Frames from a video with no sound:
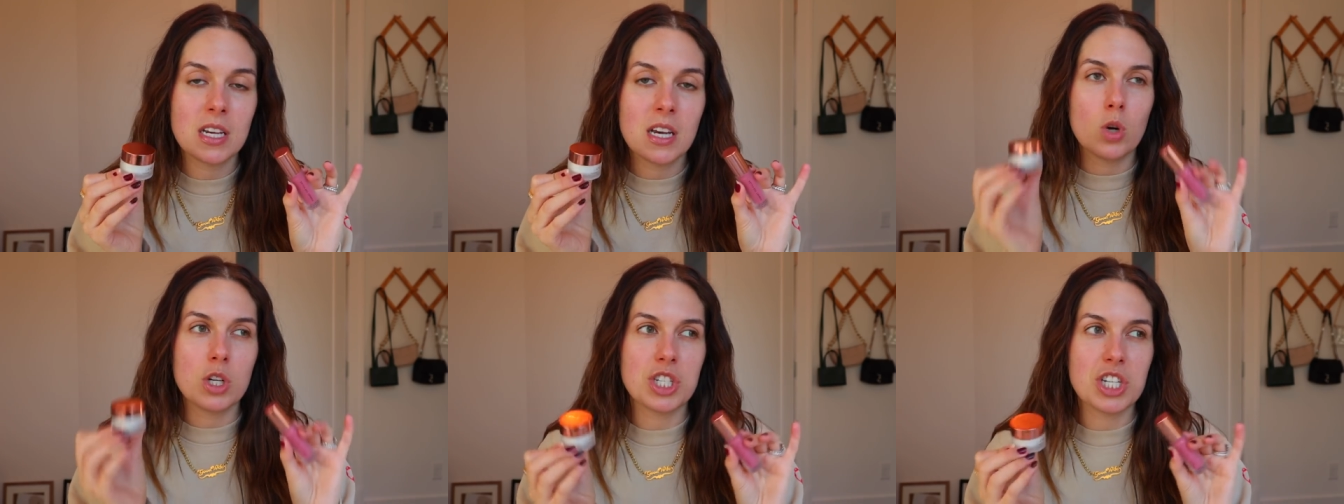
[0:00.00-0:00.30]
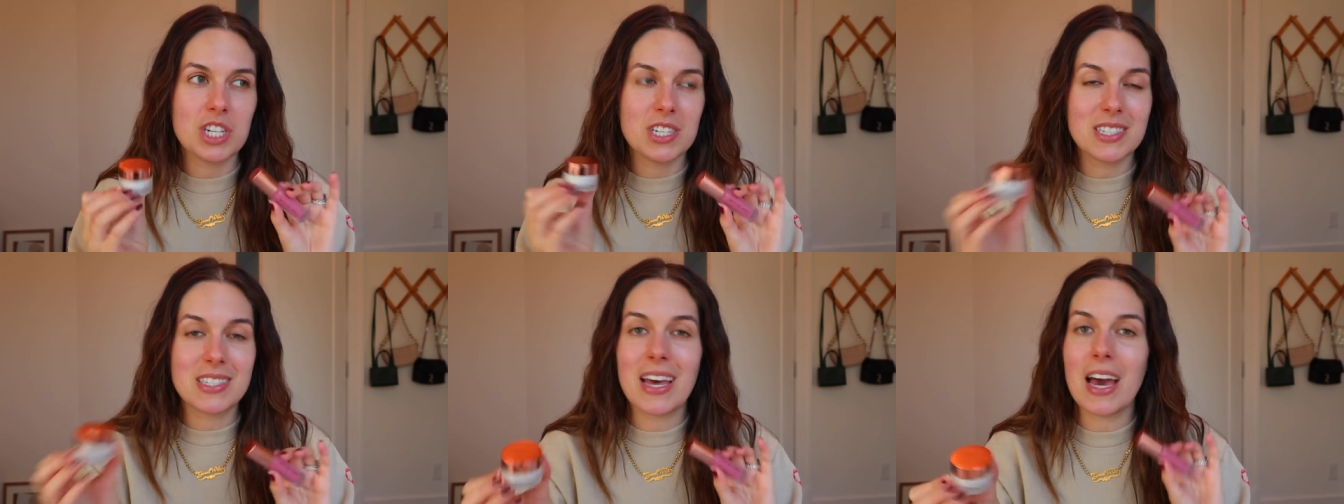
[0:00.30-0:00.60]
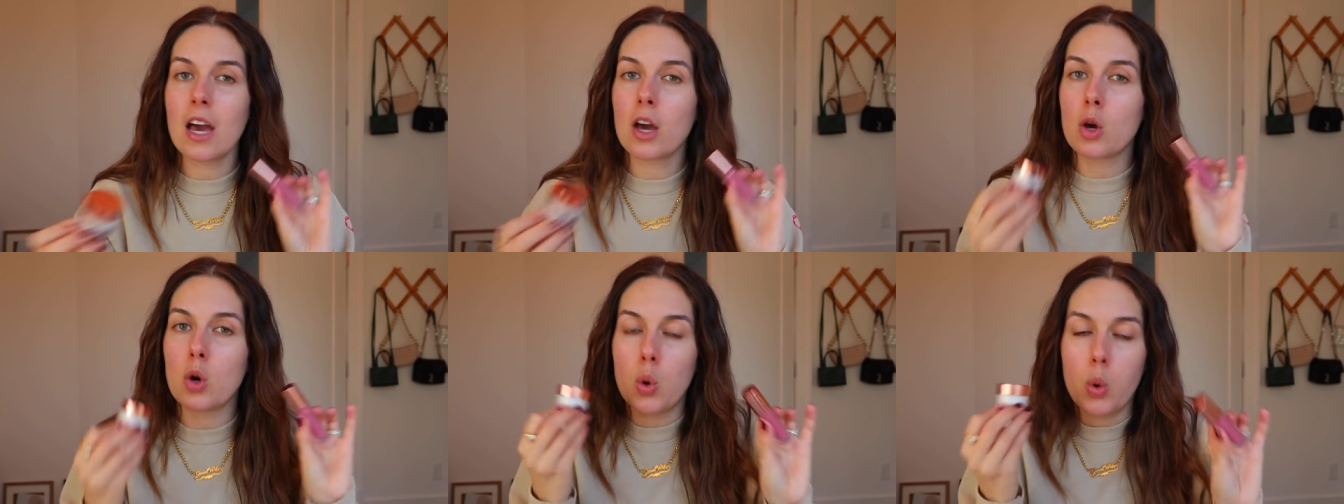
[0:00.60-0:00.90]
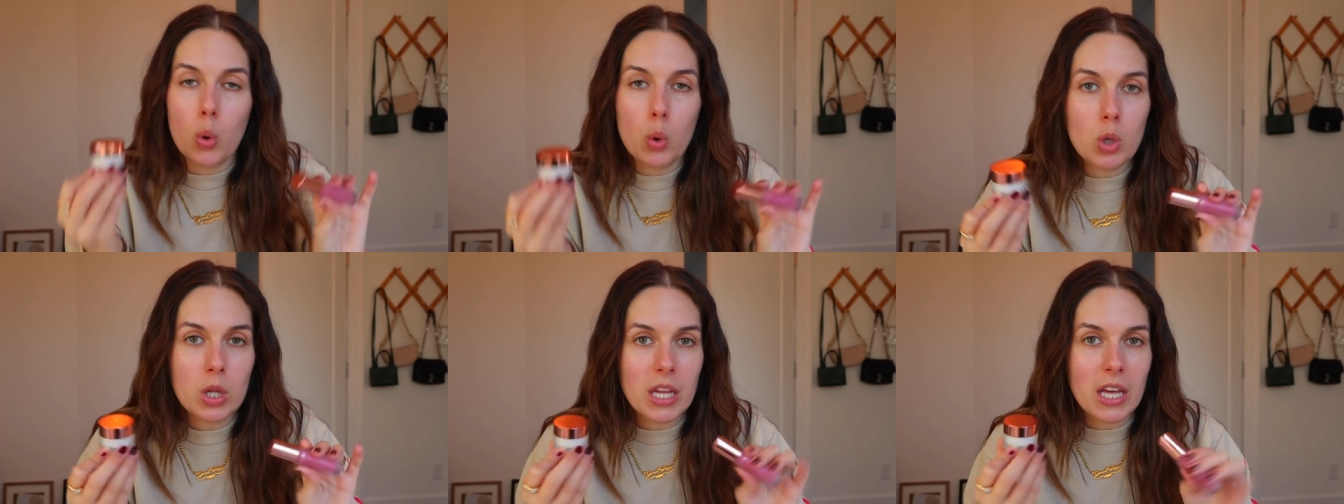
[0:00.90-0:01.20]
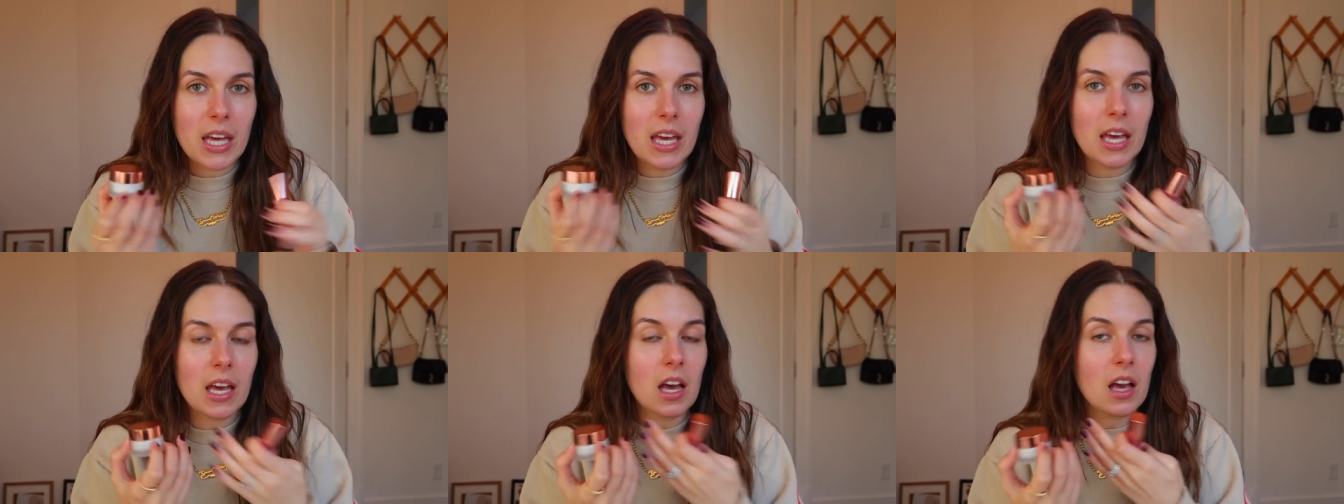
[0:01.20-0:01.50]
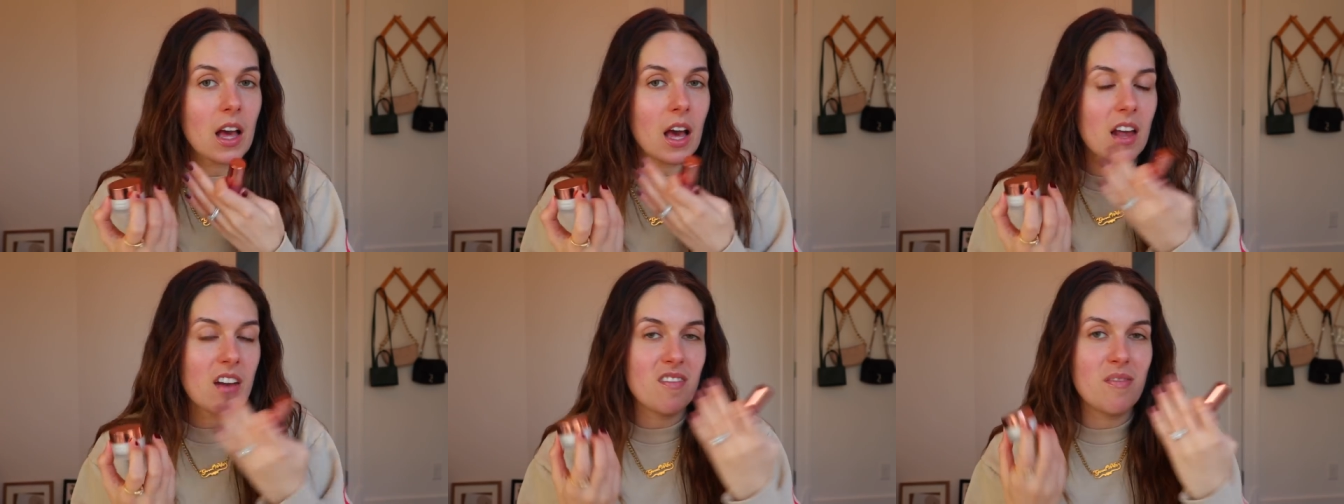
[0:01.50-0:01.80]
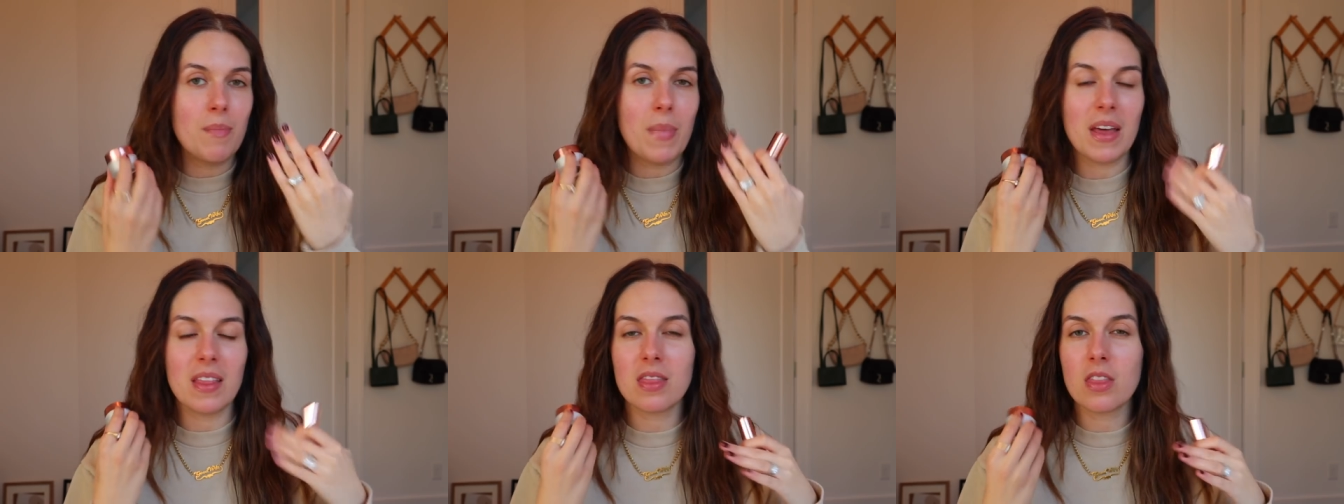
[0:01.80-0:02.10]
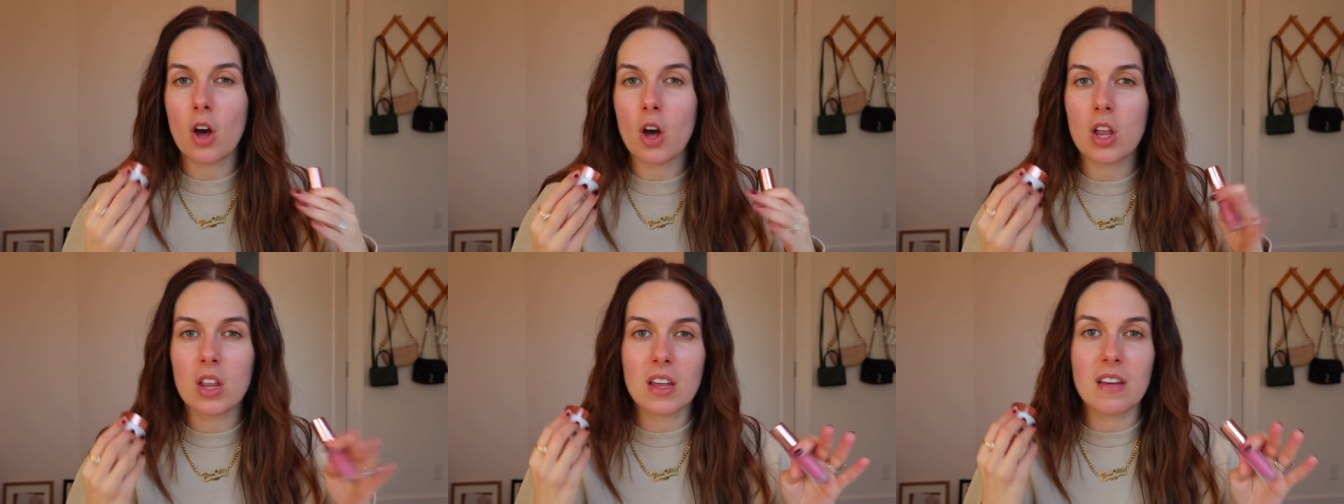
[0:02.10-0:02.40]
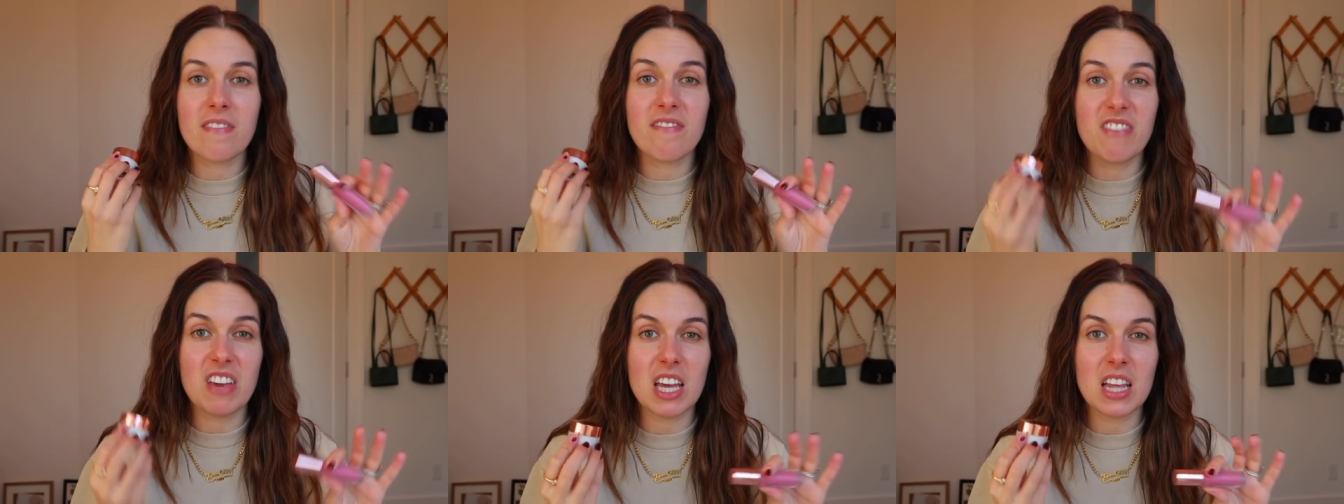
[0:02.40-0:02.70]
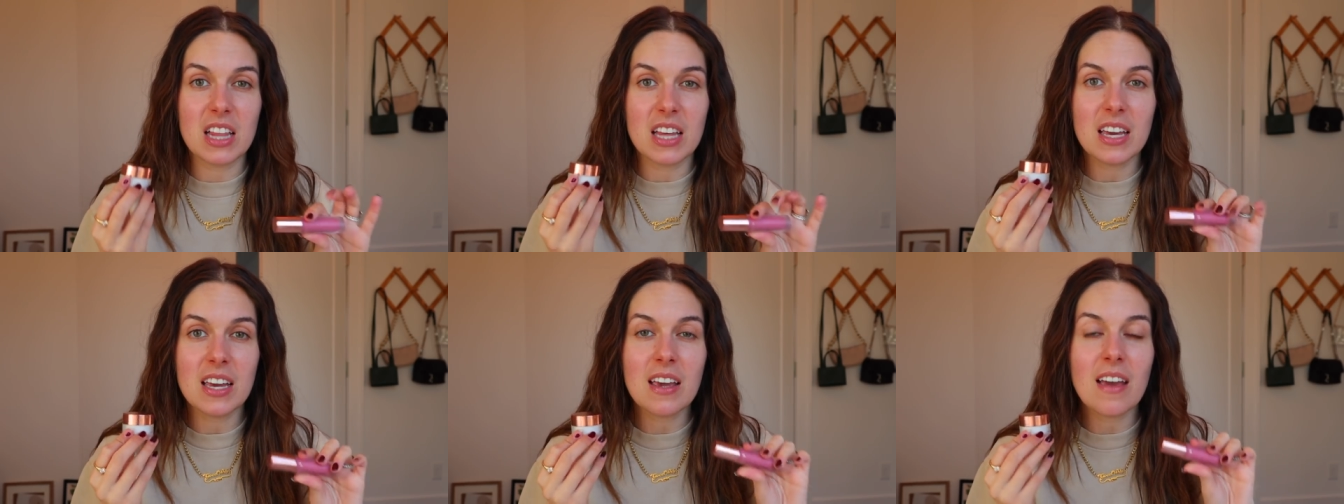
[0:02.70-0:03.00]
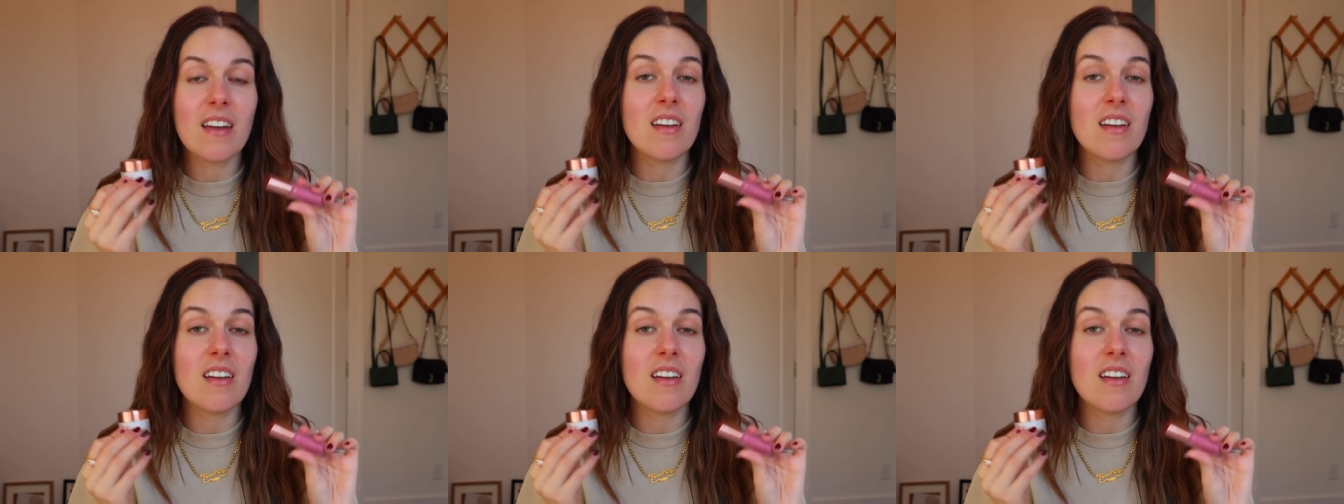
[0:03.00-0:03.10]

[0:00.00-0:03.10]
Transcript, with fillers: which is that cooling kind of menthol-y feeling,